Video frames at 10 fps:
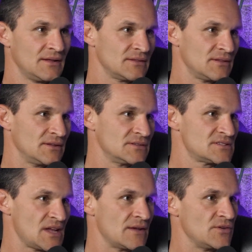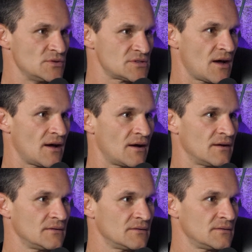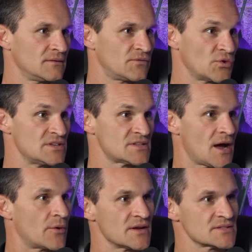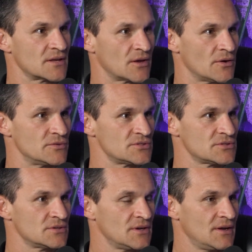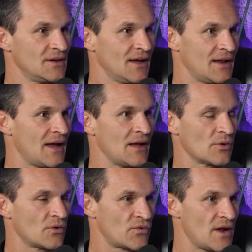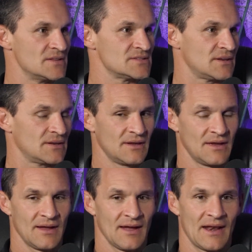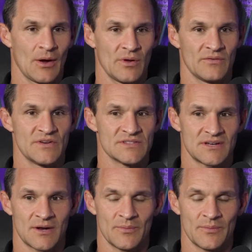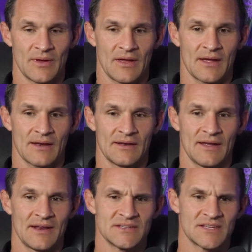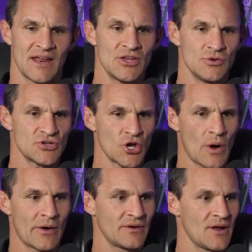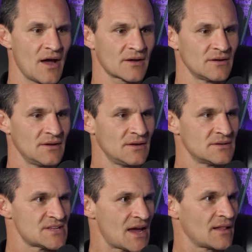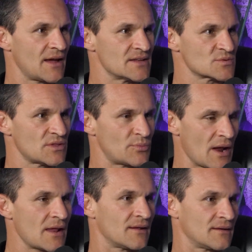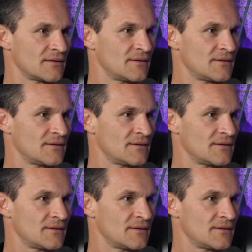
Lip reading: the state of Utah freestyle wrestling coach and I were friends, and I went and visited him, and he said, hey, you should go out and knock satellites with Brandon.